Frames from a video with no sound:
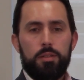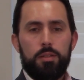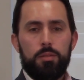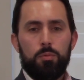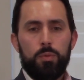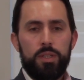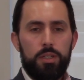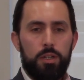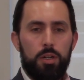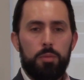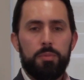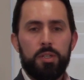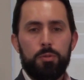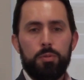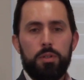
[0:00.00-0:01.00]
with the
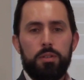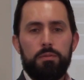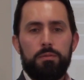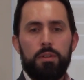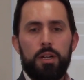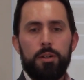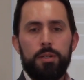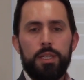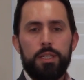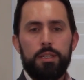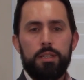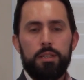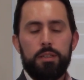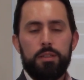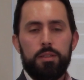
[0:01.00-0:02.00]
Omicron
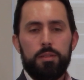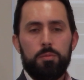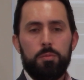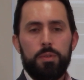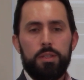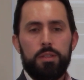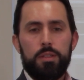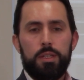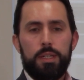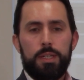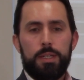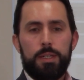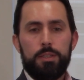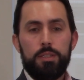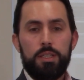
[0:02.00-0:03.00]
variant, with
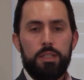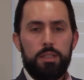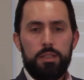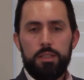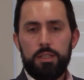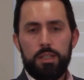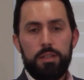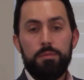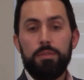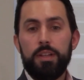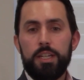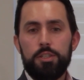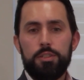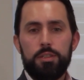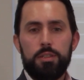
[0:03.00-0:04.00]
the
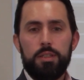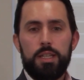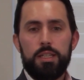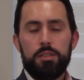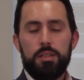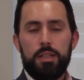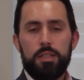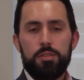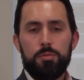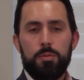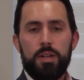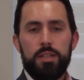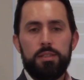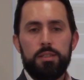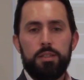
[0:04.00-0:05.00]
inflation that's
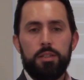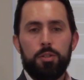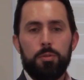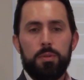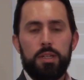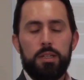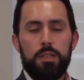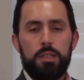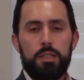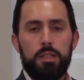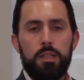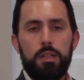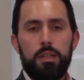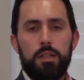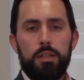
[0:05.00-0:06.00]
rising
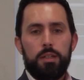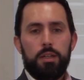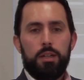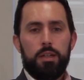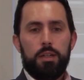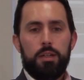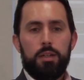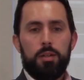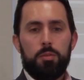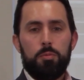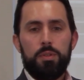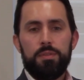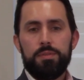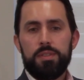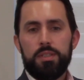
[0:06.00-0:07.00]
currently.
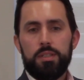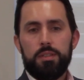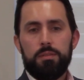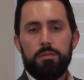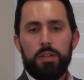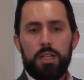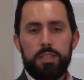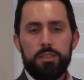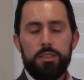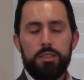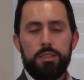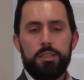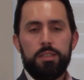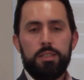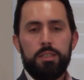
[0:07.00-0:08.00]
We've seen
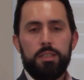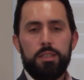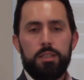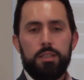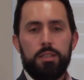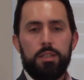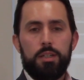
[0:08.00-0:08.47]
volatility in